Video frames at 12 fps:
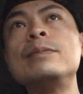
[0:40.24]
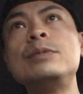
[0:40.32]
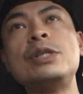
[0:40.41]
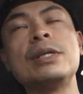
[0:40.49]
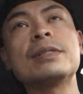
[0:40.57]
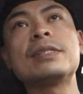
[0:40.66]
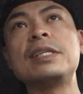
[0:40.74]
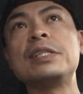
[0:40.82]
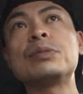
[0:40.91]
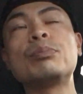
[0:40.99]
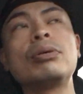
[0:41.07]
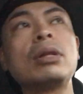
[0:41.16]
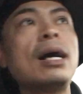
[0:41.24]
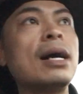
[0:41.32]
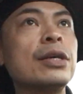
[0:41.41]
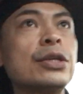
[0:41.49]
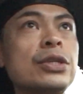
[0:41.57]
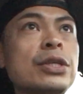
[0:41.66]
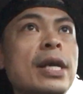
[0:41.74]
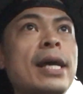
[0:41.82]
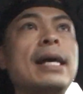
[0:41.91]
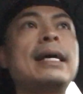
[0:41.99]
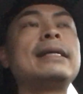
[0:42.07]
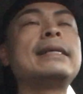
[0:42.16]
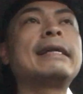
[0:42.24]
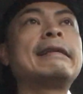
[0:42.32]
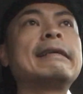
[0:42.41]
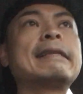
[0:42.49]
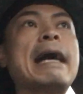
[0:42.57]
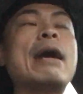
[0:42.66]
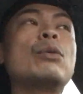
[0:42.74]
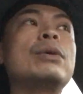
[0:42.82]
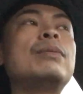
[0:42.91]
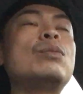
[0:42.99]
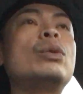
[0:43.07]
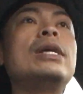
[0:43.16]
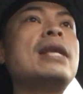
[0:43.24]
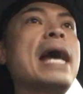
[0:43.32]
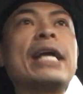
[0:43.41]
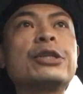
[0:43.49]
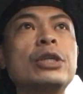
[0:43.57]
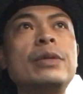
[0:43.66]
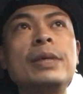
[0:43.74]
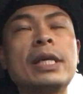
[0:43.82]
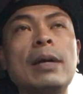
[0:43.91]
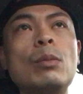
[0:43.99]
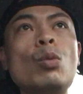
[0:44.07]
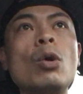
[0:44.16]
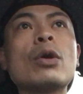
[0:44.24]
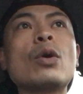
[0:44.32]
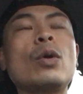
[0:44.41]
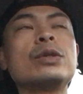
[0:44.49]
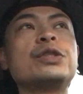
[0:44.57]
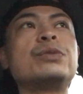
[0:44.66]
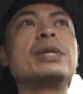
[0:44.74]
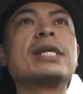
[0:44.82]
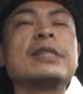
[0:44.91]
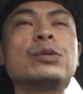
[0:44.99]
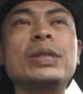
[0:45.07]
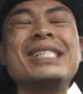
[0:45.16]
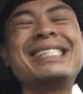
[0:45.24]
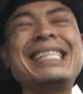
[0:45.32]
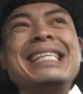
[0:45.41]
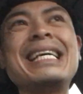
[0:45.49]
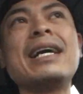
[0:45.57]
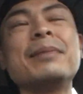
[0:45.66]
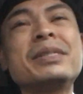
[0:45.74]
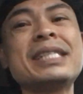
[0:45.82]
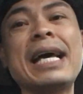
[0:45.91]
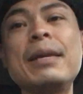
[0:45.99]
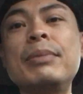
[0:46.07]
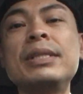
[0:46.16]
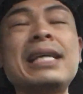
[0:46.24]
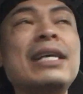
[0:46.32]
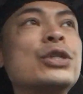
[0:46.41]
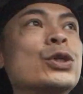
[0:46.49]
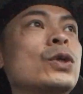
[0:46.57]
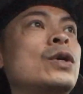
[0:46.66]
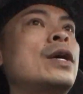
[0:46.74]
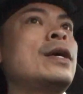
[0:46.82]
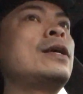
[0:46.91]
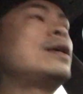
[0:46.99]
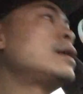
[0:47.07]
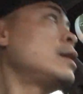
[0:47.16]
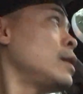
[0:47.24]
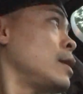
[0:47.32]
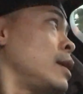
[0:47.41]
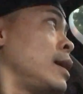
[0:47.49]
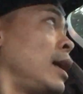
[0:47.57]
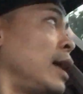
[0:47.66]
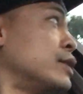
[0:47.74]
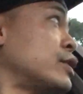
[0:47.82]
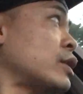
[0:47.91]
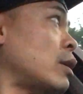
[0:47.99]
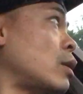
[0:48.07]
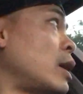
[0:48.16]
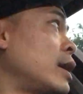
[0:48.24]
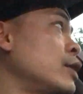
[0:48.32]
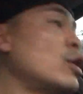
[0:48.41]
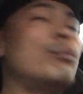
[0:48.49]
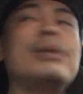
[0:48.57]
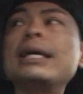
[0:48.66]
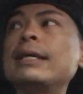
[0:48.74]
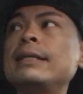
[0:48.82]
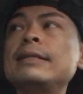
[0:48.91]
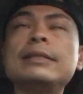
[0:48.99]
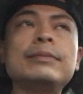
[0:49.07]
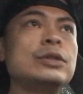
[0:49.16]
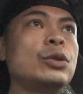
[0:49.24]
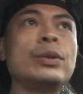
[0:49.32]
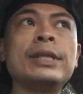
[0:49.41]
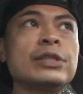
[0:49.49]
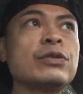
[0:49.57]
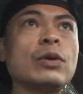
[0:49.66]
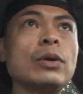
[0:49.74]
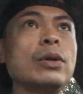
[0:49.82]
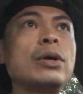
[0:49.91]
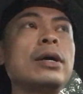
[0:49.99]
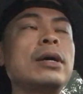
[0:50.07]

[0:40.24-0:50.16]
just is plush, and I think that we naturally become workhorses because we see the upside potential. And so, you know, doing this for